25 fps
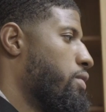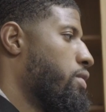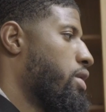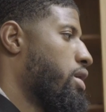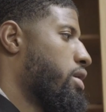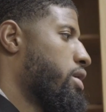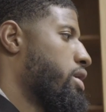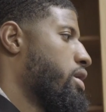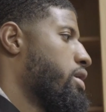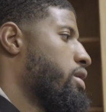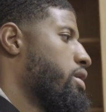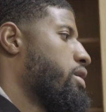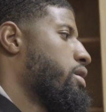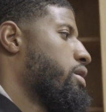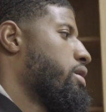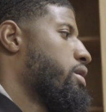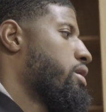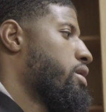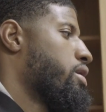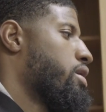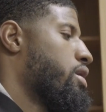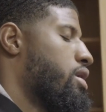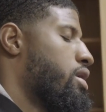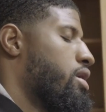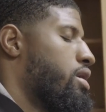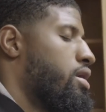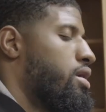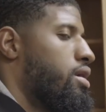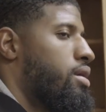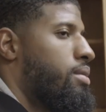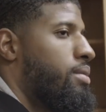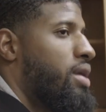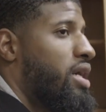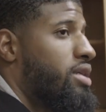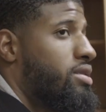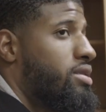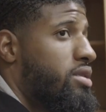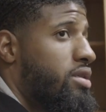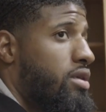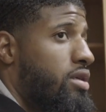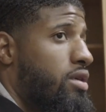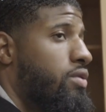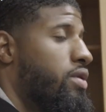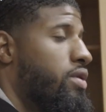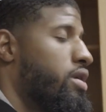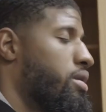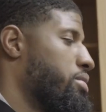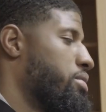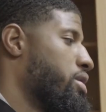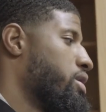work here. Um, I still
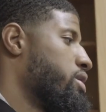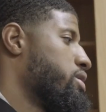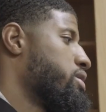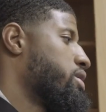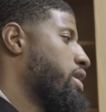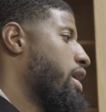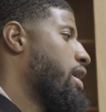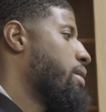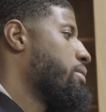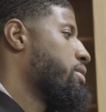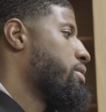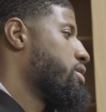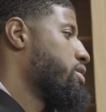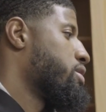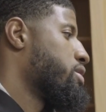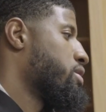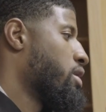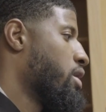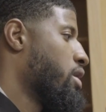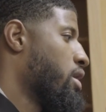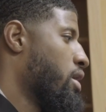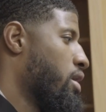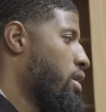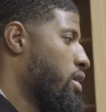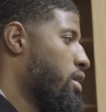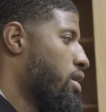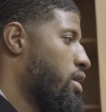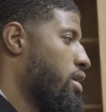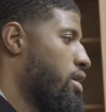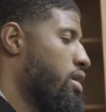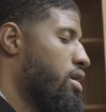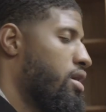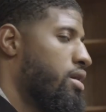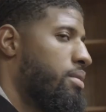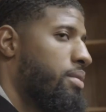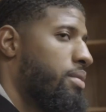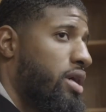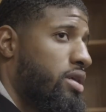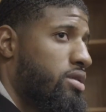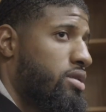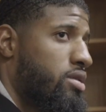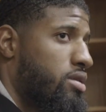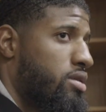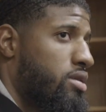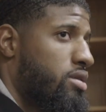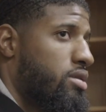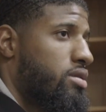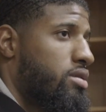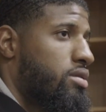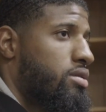want to be established um, as
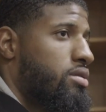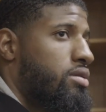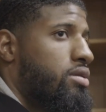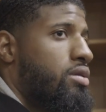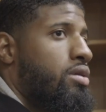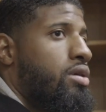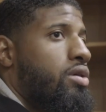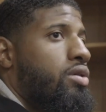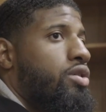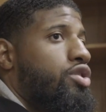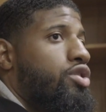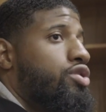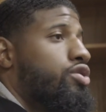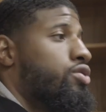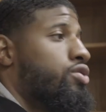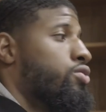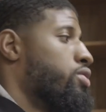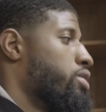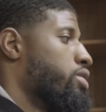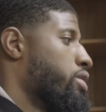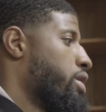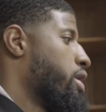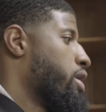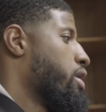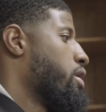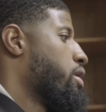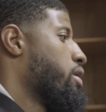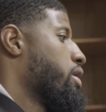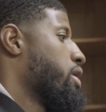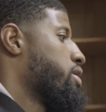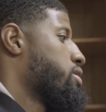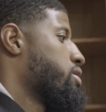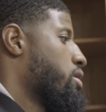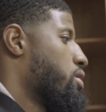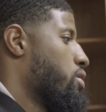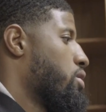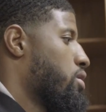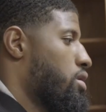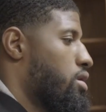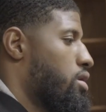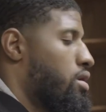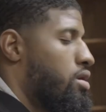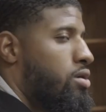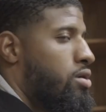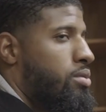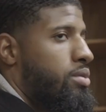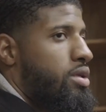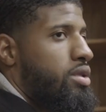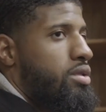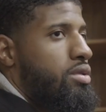a, you know, a Sooner here, as an
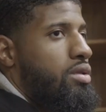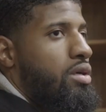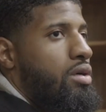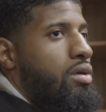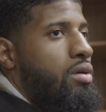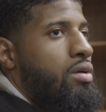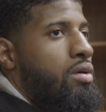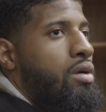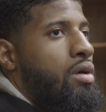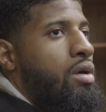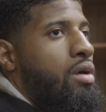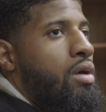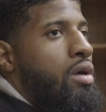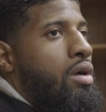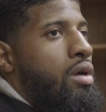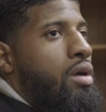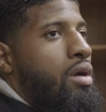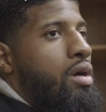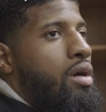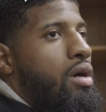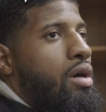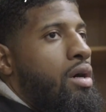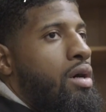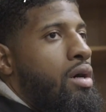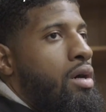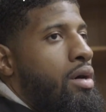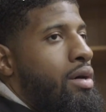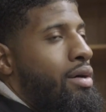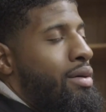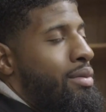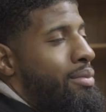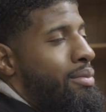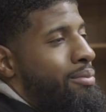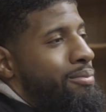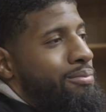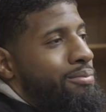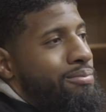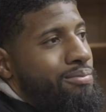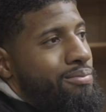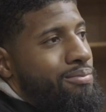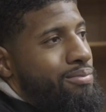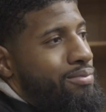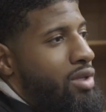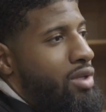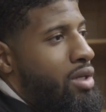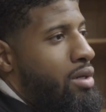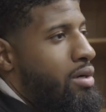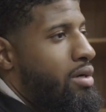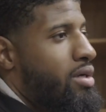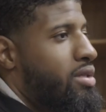Oklahoman. So, um,
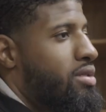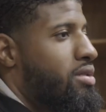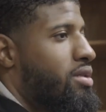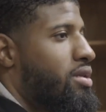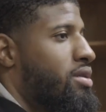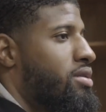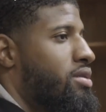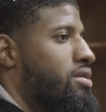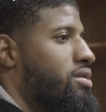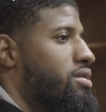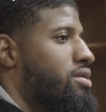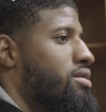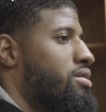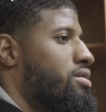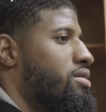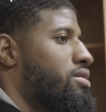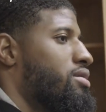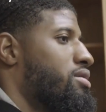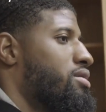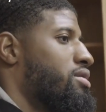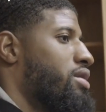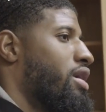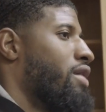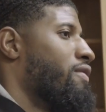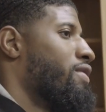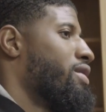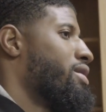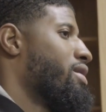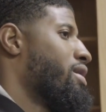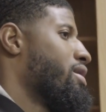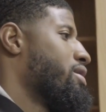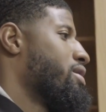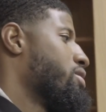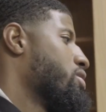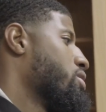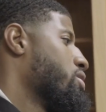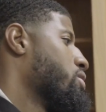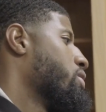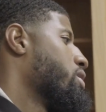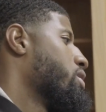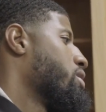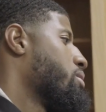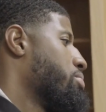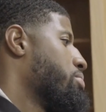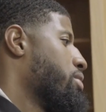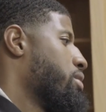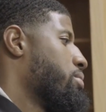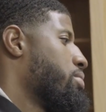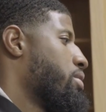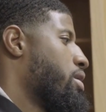you know, it's, it's, it's everything to do with
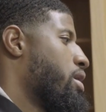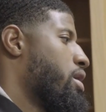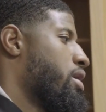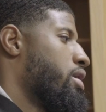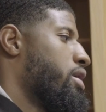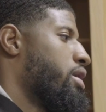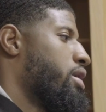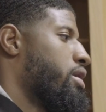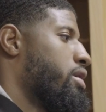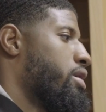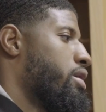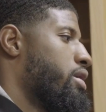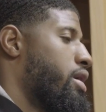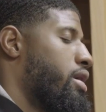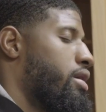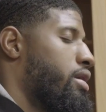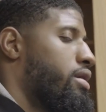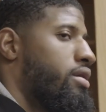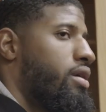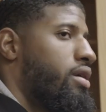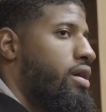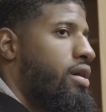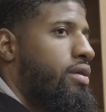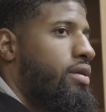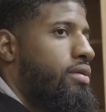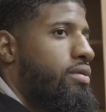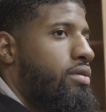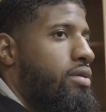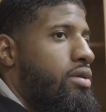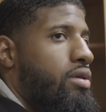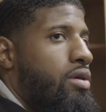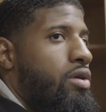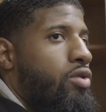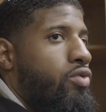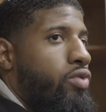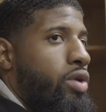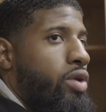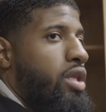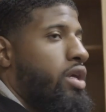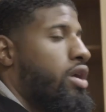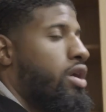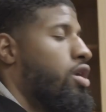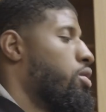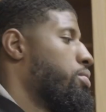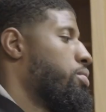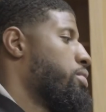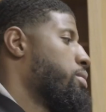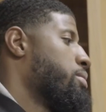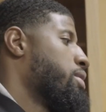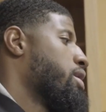the people that are here that, that you know, really
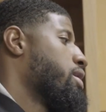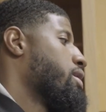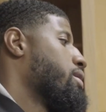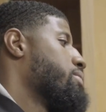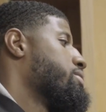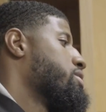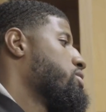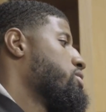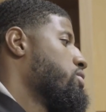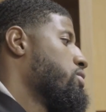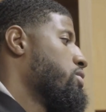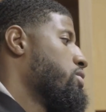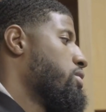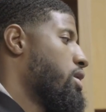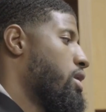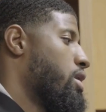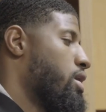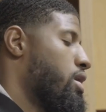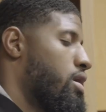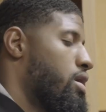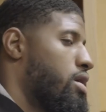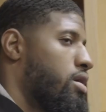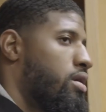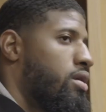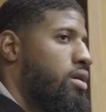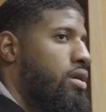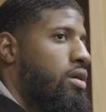opened me up to uh,